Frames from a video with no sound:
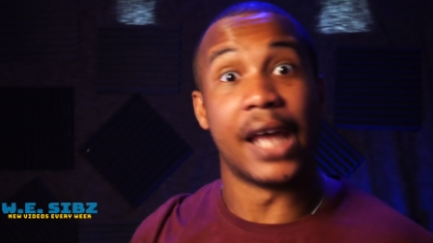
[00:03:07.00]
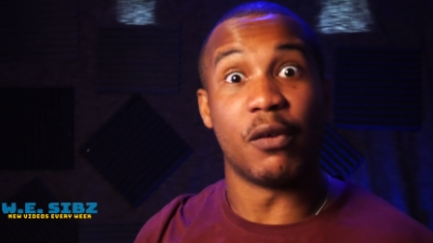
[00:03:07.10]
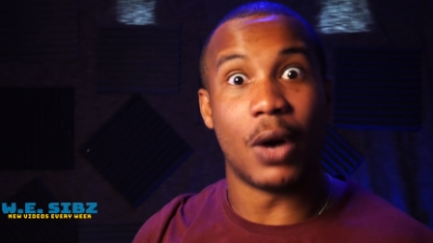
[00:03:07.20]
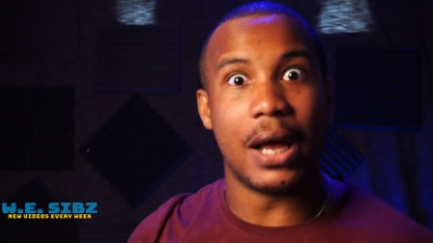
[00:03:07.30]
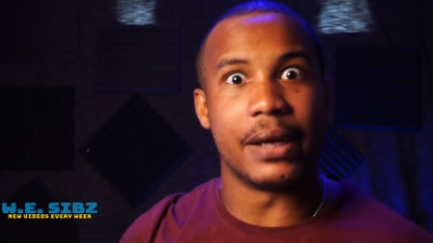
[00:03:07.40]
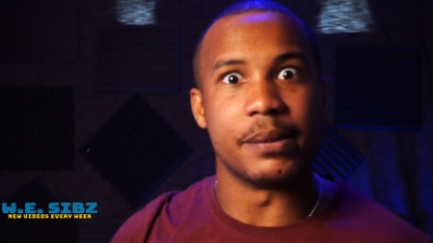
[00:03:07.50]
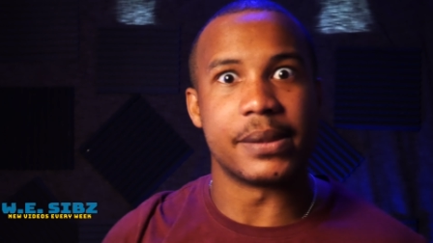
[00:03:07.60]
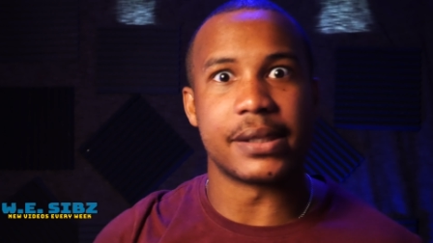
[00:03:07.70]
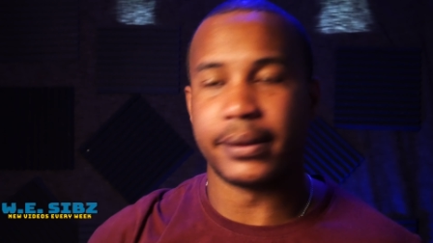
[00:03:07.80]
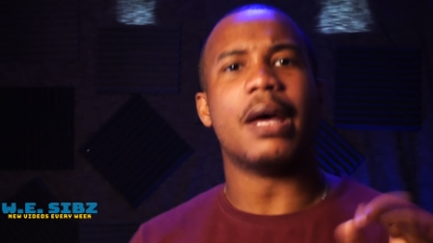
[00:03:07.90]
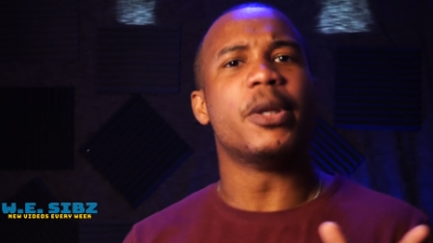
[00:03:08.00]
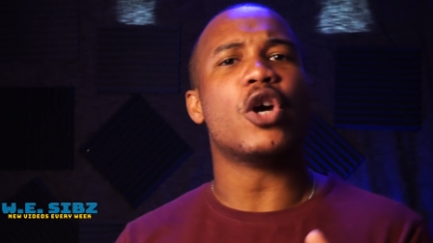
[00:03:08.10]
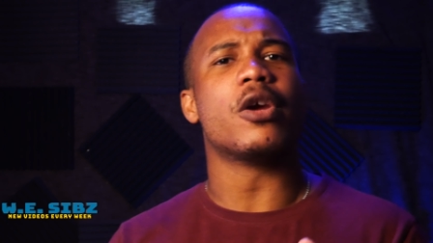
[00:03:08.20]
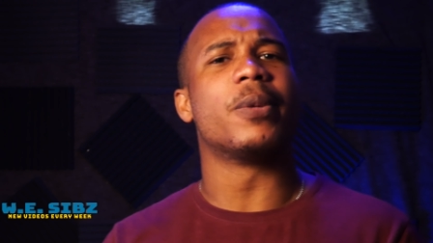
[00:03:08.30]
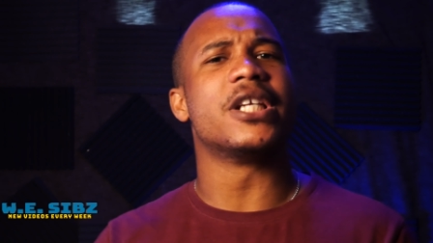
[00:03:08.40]
That rhymes. Let me
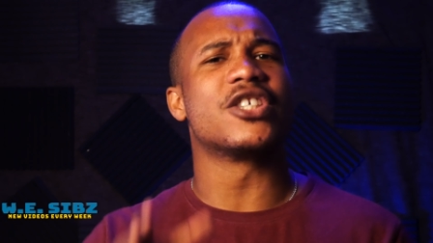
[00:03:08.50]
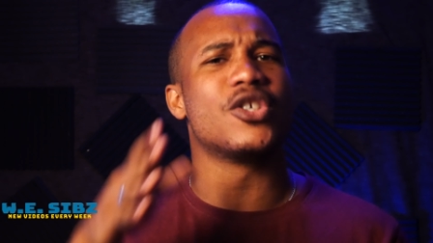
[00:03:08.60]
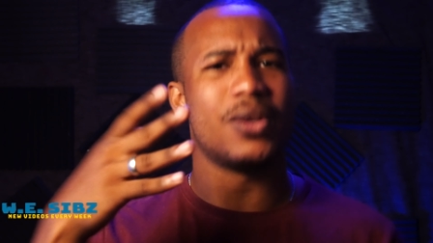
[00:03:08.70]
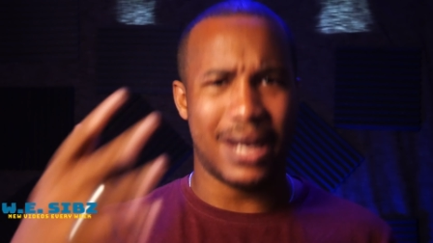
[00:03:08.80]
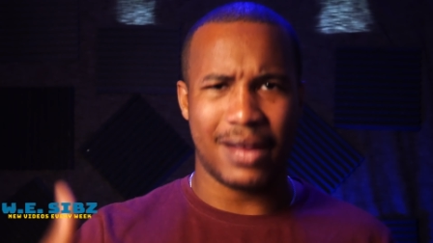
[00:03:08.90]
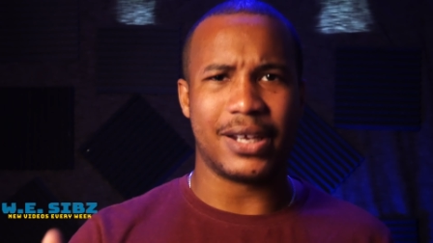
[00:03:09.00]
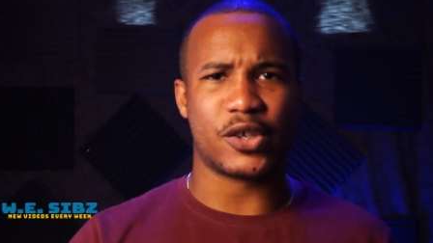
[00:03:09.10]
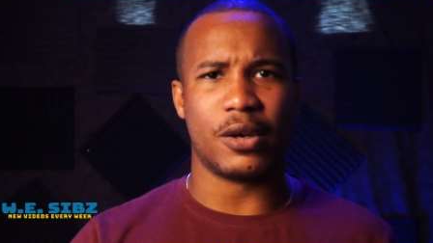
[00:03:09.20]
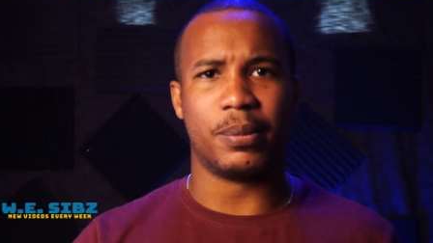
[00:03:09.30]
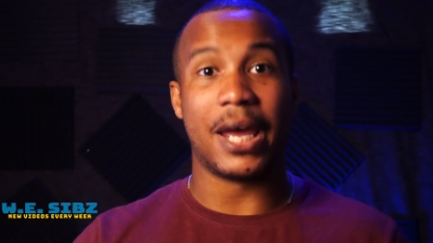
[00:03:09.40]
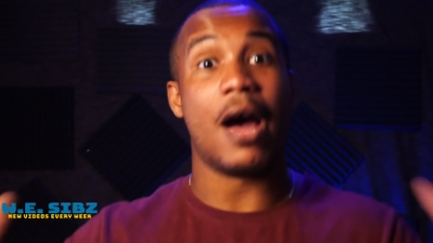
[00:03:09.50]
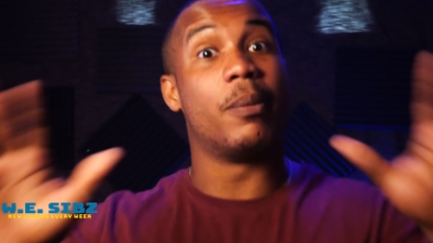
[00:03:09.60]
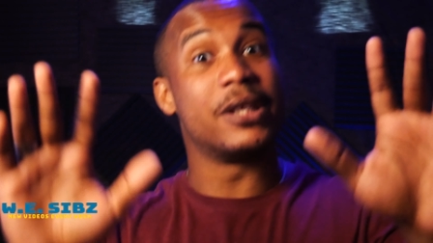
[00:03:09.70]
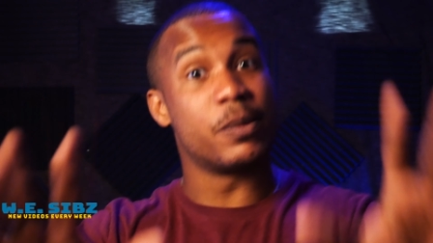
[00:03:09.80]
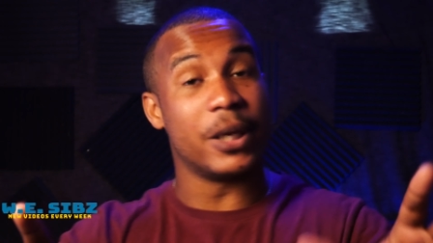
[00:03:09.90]
know your predictions on how that's going to play
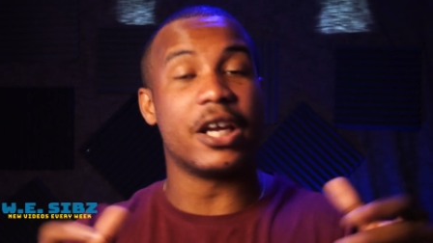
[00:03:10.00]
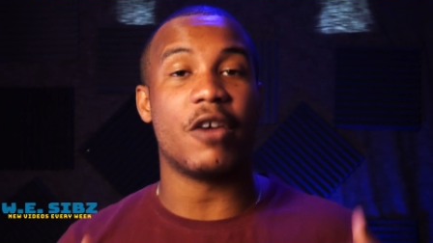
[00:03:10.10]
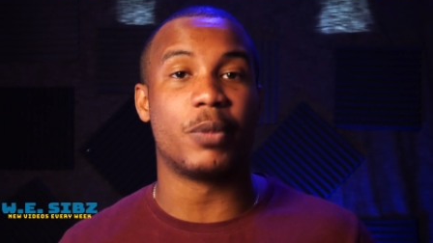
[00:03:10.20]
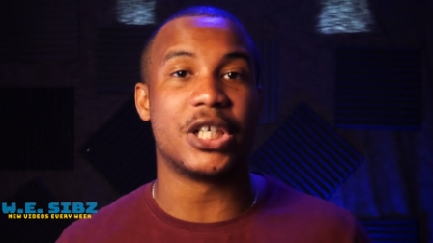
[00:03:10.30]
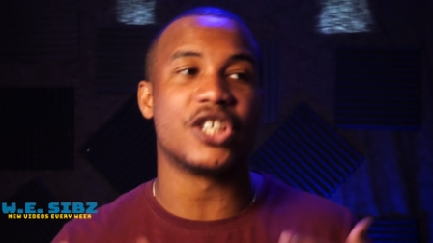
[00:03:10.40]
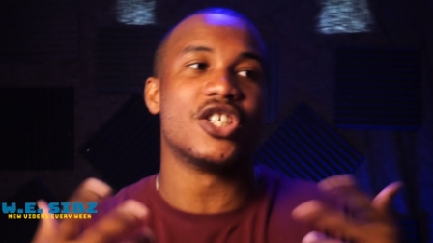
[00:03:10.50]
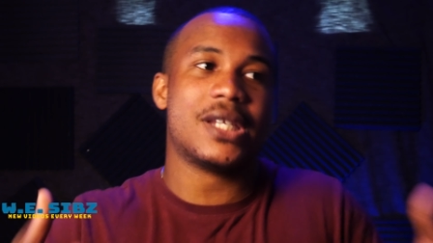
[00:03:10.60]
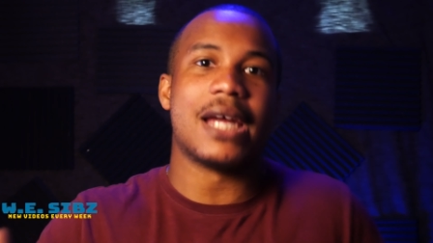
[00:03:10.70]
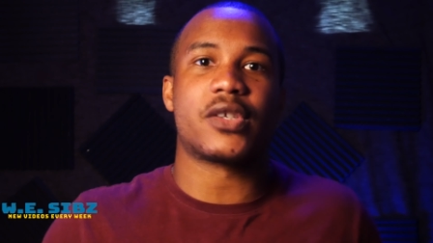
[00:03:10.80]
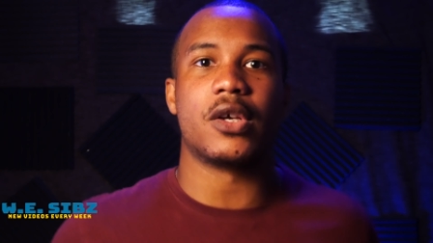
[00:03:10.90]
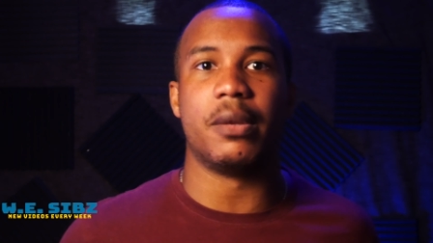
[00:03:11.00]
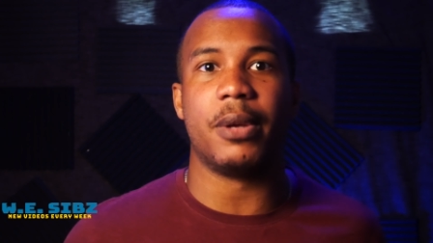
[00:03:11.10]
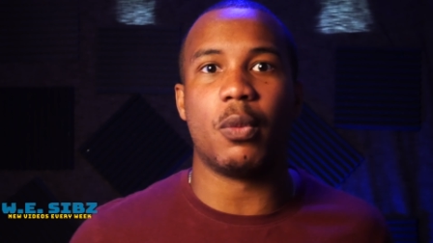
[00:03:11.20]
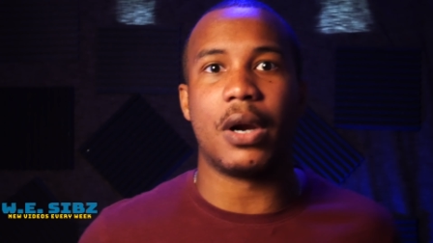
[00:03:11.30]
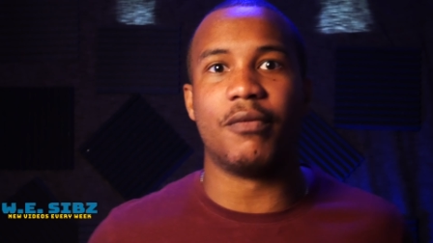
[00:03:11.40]
out. But speaking of predictions, that's going to
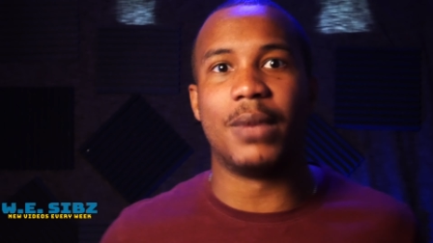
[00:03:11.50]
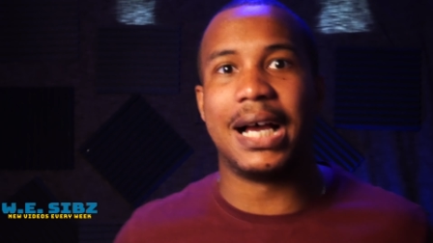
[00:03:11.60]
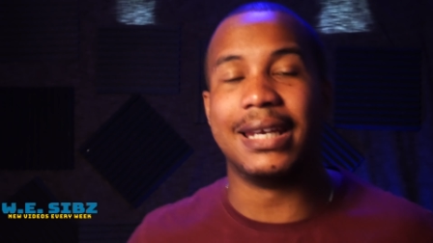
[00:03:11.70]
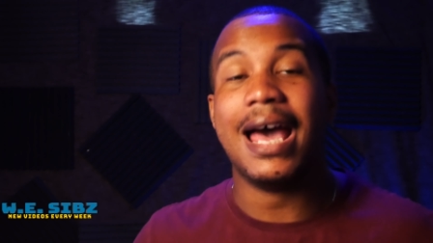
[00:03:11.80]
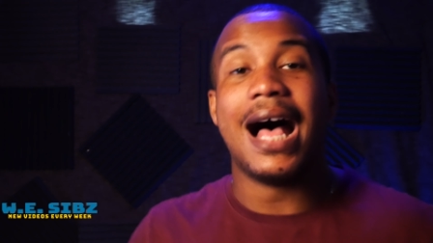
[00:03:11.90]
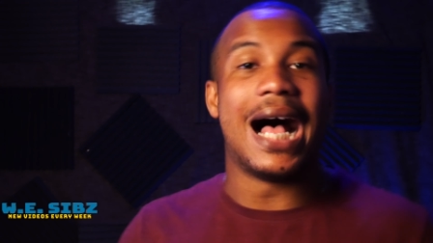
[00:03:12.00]
be one of mine.